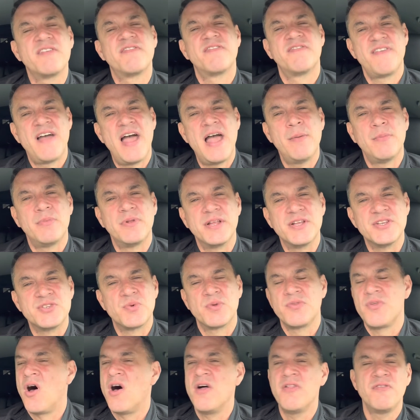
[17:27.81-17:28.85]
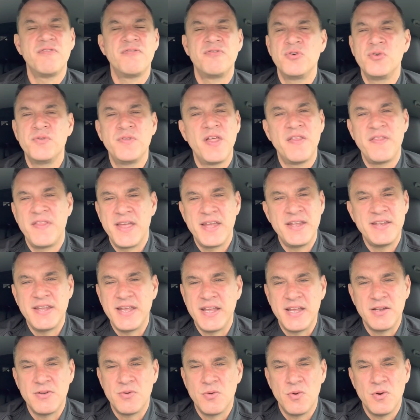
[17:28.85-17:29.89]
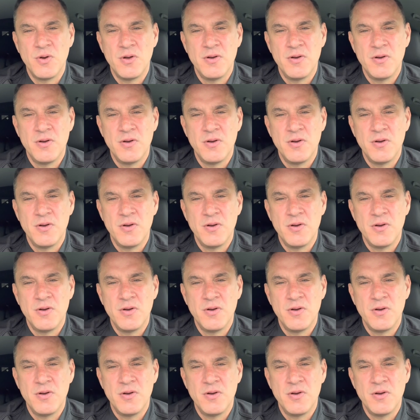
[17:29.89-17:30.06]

families with all the food that they need,